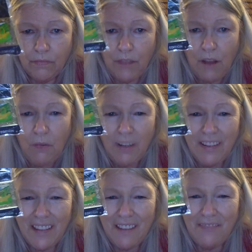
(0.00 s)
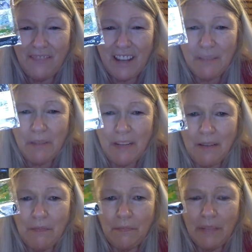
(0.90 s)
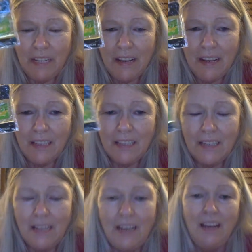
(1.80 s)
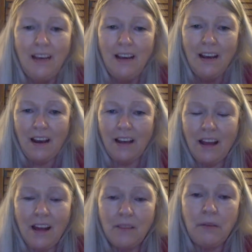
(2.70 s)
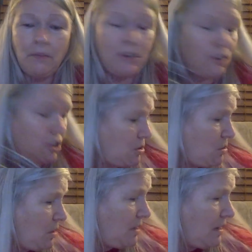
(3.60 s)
I want to say investment because a lot of people do